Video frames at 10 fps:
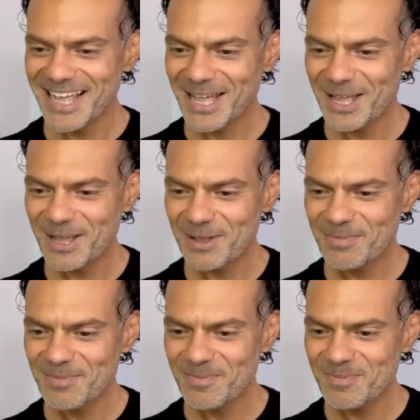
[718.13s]

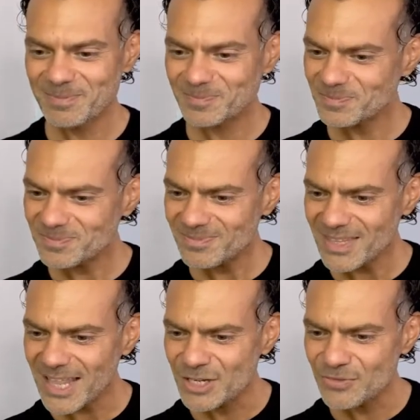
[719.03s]
Um,
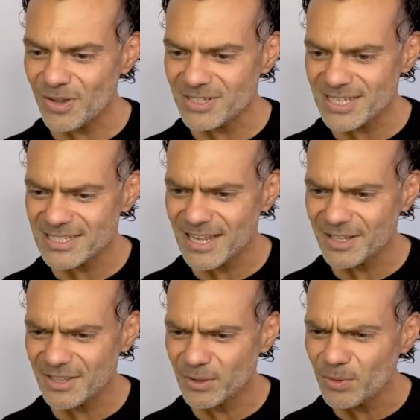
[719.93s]
Ashfaq says,
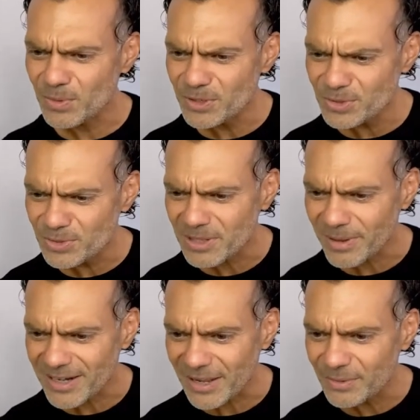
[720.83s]
I think, oh, what are you talking
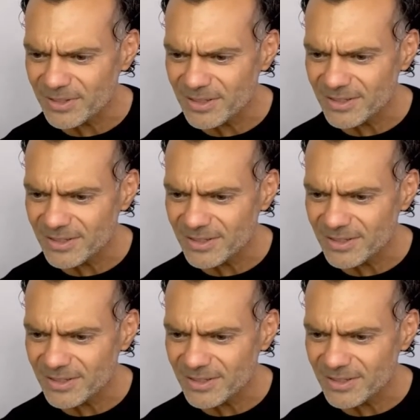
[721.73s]
about now?